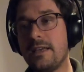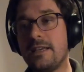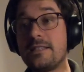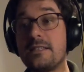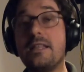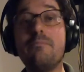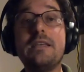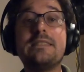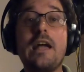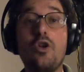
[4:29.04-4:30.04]
is the
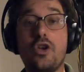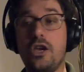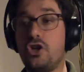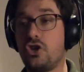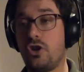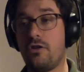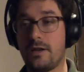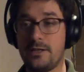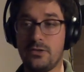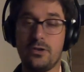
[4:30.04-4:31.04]
misallocation of
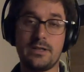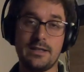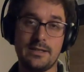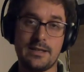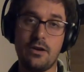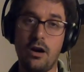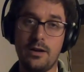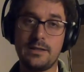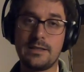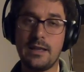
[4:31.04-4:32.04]
resources
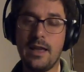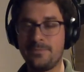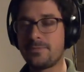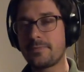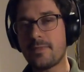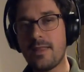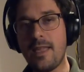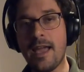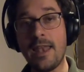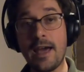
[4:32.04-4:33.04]
cost,
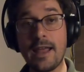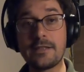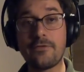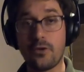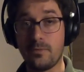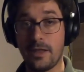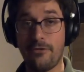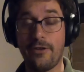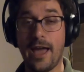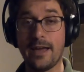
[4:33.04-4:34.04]
and arises from the
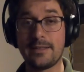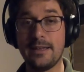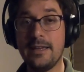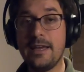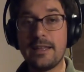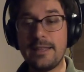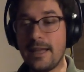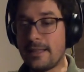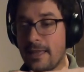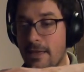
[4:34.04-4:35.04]
fact
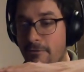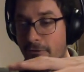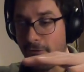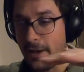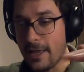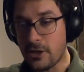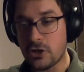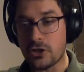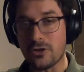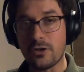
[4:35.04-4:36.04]
that
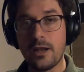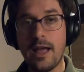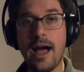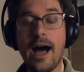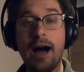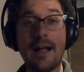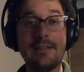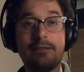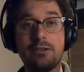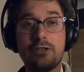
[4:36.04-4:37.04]
inflation
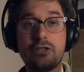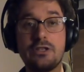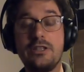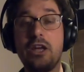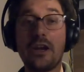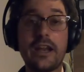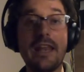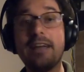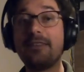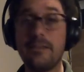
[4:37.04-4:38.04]
alters their
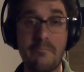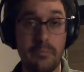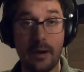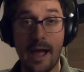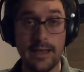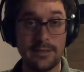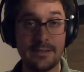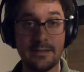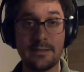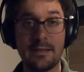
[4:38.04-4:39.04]
relative
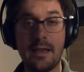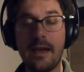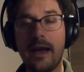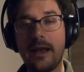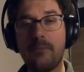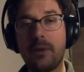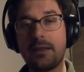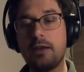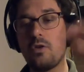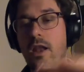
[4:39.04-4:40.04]
prices. And in
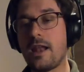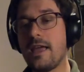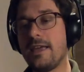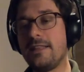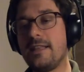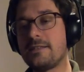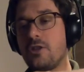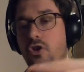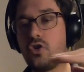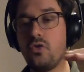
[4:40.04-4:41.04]
particular, it does
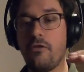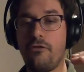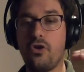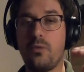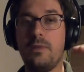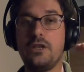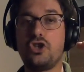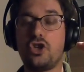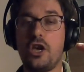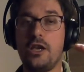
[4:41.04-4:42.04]
not uniformly
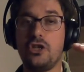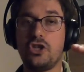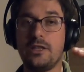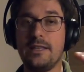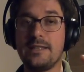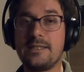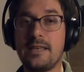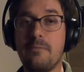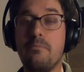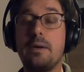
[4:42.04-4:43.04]
change the
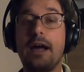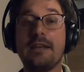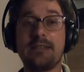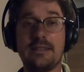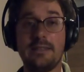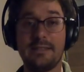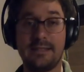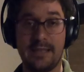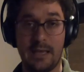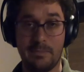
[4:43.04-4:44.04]
same price at the
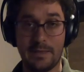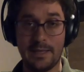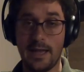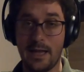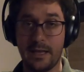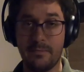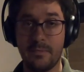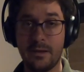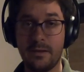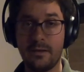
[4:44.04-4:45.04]
same
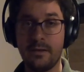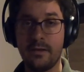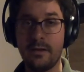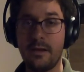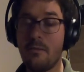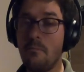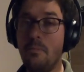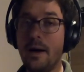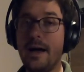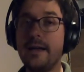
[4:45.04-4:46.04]
time,
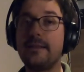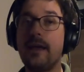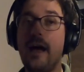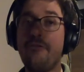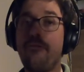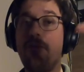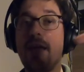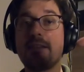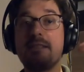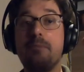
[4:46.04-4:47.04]
but
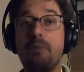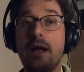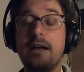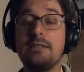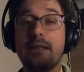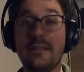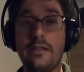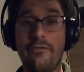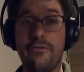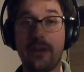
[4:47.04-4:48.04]
affects the price at
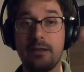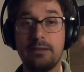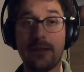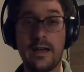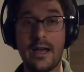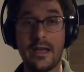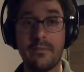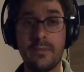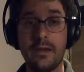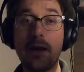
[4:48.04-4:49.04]
different time.
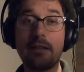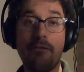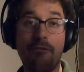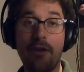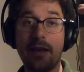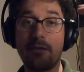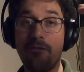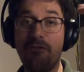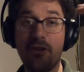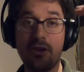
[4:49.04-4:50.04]
It might affect
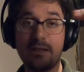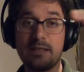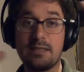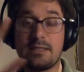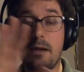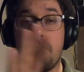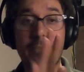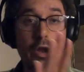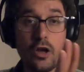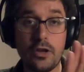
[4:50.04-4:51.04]
first some
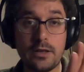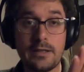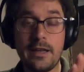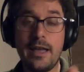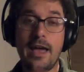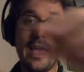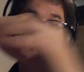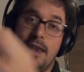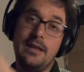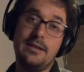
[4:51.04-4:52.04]
product
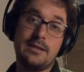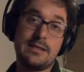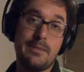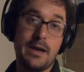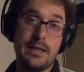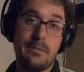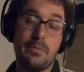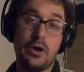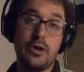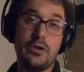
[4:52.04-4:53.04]
and later some other
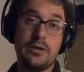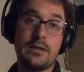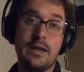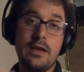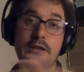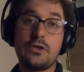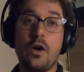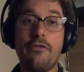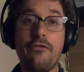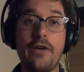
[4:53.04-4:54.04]
product. So
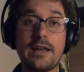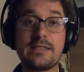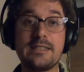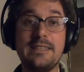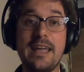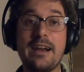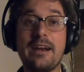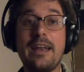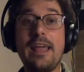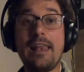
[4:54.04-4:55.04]
affects their
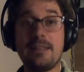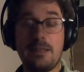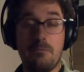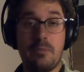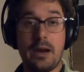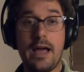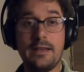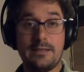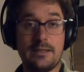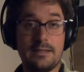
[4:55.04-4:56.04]
relative
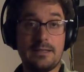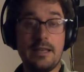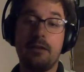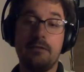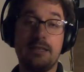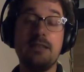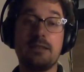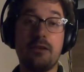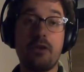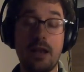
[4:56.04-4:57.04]
prices. since
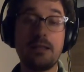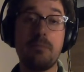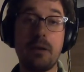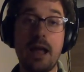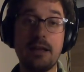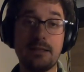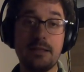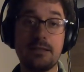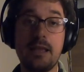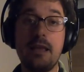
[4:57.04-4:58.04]
relative
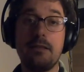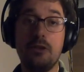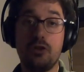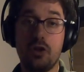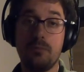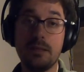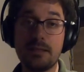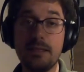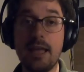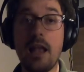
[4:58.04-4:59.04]
prices determines
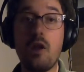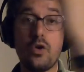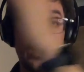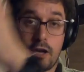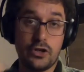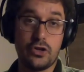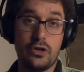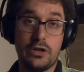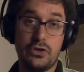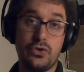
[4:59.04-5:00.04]
the allocation
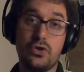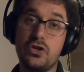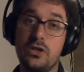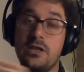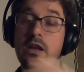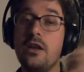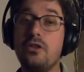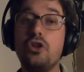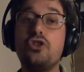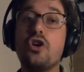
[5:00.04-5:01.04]
of resources,
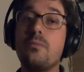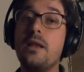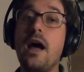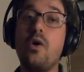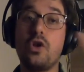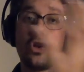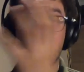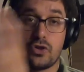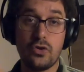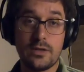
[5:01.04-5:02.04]
determine how
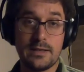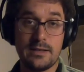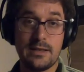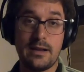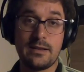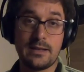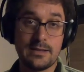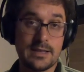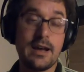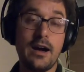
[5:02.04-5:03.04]
resources are
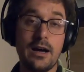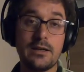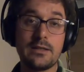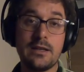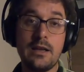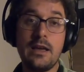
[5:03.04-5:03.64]
scarce,